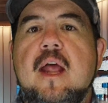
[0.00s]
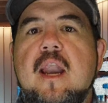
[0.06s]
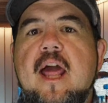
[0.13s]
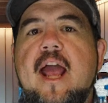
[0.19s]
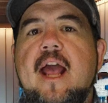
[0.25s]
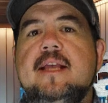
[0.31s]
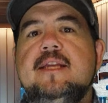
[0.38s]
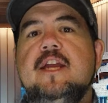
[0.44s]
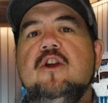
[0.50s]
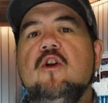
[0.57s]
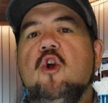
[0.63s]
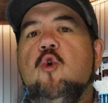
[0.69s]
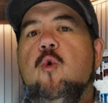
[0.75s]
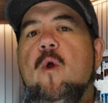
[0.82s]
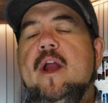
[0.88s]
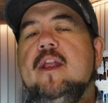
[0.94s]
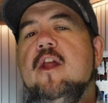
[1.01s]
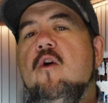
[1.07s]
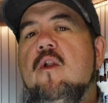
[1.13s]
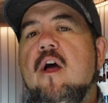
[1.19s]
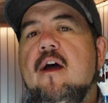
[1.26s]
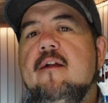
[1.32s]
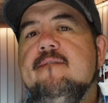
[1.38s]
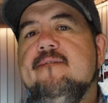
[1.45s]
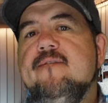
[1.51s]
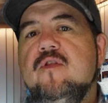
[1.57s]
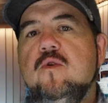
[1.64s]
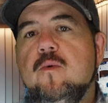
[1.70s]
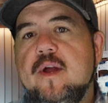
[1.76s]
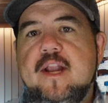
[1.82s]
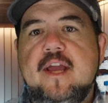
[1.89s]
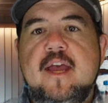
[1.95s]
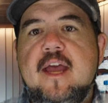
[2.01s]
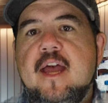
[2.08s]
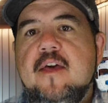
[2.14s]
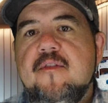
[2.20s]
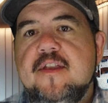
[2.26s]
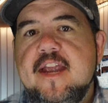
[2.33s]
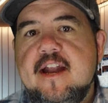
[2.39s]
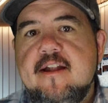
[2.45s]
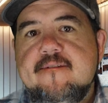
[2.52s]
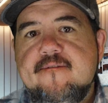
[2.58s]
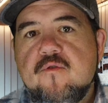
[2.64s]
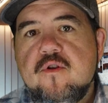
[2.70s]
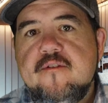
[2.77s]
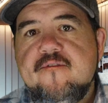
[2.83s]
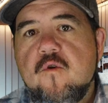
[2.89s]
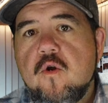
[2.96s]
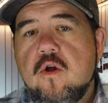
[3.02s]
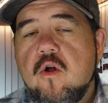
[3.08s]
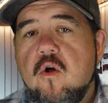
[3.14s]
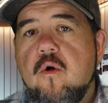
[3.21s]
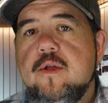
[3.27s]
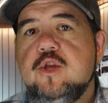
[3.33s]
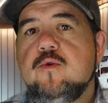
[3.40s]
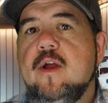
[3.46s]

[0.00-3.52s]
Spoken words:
Last, here a quick note on fluid. The Dana 44 holds